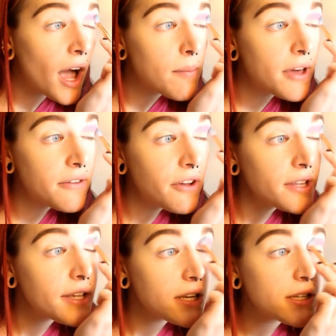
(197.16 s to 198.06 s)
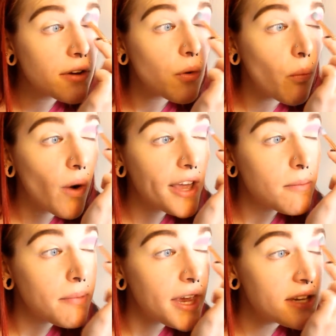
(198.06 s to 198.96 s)
I bet if I laid down a
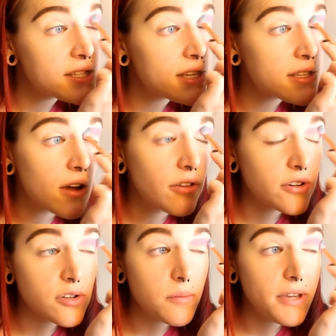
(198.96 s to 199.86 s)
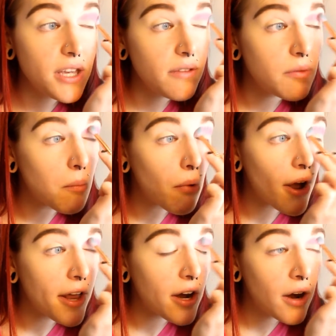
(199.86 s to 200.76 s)
white base, these colors would be even
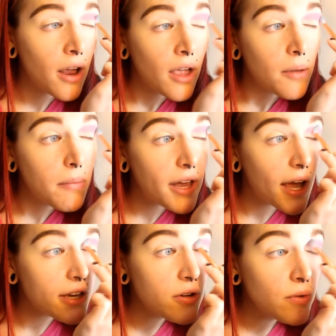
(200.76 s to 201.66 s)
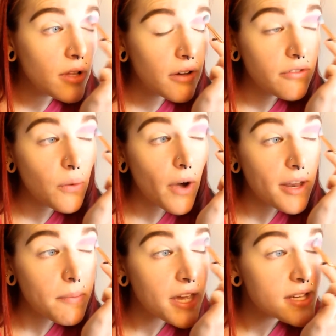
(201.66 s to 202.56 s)
brighter, but I don't love the
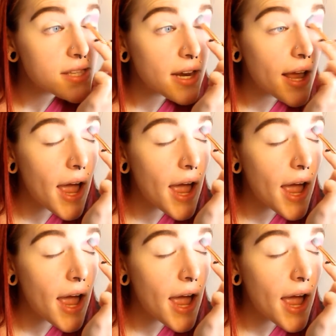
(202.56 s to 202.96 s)
white base that I